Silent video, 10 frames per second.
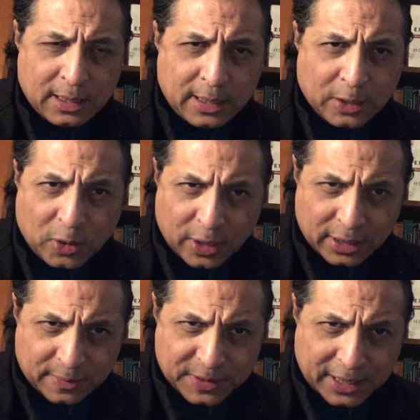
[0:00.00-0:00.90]
They turn on
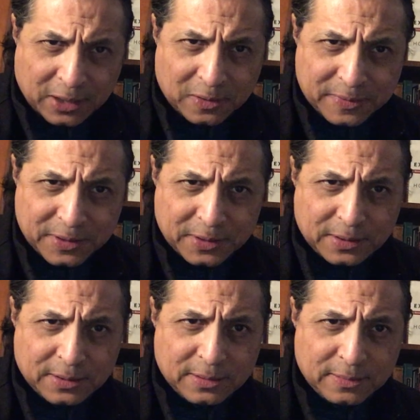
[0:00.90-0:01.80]

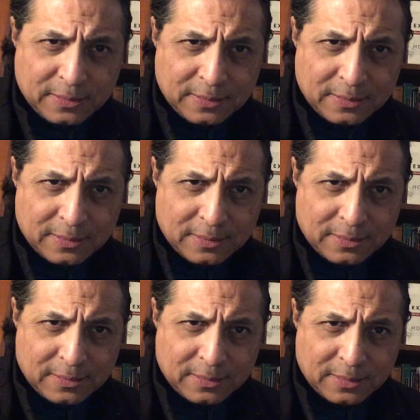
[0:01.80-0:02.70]
themselves.
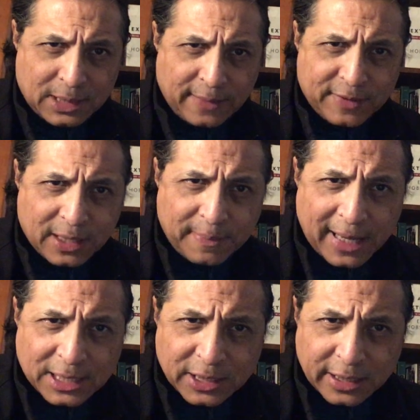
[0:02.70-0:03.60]
They have the
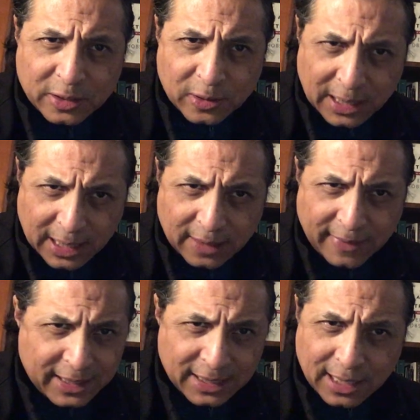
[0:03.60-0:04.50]
capacity to leave
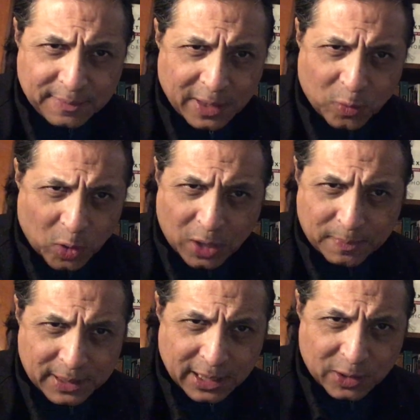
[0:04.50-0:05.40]
anytime they want, but they